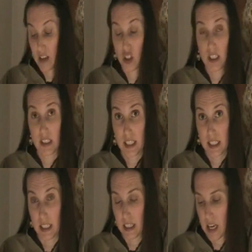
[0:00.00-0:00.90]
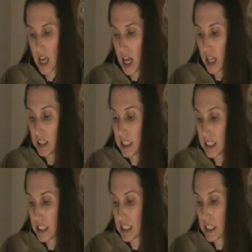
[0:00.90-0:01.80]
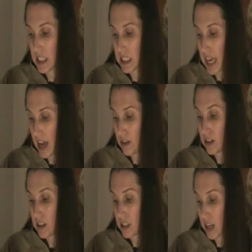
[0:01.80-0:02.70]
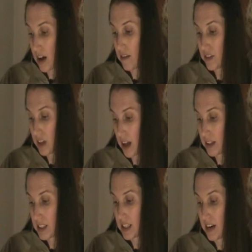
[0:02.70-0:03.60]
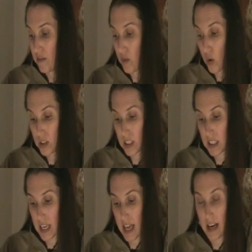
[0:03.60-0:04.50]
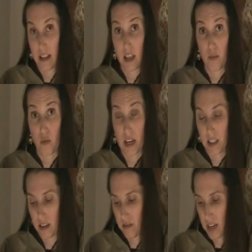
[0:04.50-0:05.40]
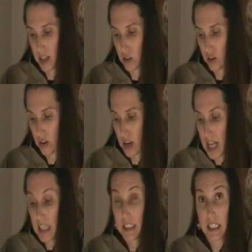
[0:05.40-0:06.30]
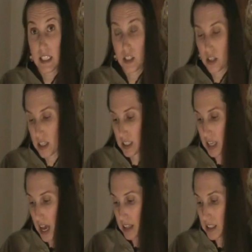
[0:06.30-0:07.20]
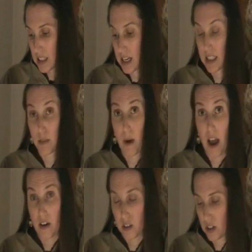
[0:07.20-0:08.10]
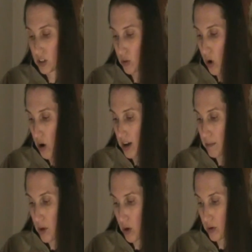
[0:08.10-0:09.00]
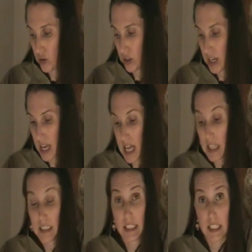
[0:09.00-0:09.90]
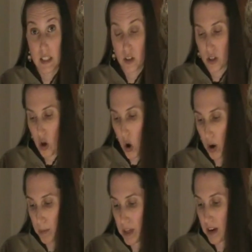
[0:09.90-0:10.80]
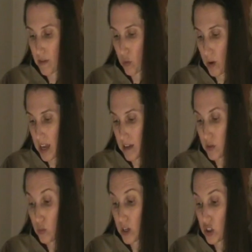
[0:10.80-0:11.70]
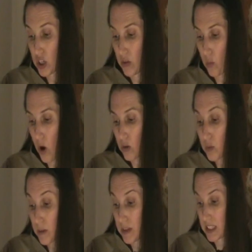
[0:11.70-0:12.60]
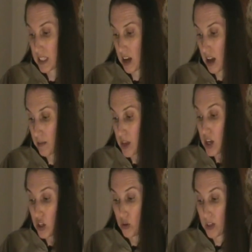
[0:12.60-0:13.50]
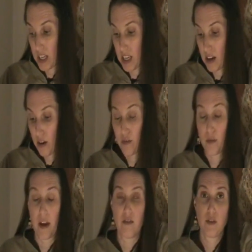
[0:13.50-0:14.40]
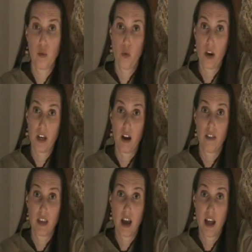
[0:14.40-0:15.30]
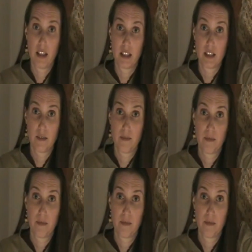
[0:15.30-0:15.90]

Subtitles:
And just listen. Listen to the sound of silence that enfolds us again in the embrace of nature. Listen to the silence that inspires us to art and poetry. Listen to the heartbeat of the waves which, in Walt Whitman's time, you could hear from every point on the island.